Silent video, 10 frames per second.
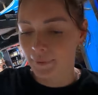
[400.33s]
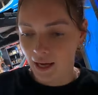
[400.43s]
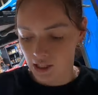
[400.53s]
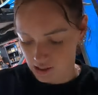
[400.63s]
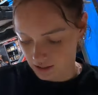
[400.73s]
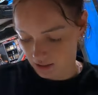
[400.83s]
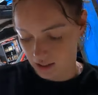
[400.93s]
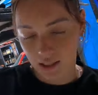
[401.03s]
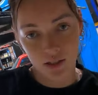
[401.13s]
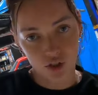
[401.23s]
I just
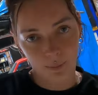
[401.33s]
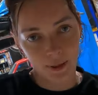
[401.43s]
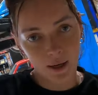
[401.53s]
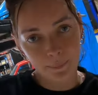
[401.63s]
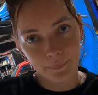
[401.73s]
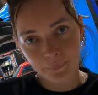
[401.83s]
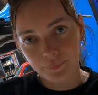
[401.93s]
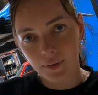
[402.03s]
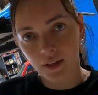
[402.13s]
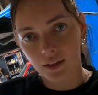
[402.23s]
gotta top it up,
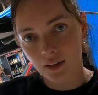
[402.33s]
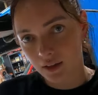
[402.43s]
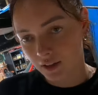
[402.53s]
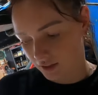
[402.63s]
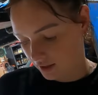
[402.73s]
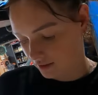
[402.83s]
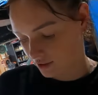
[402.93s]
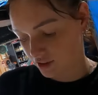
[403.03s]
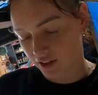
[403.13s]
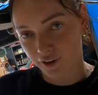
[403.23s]
and then yeah, you
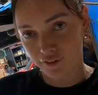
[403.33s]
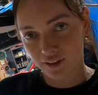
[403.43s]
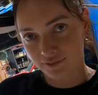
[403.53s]
can have it.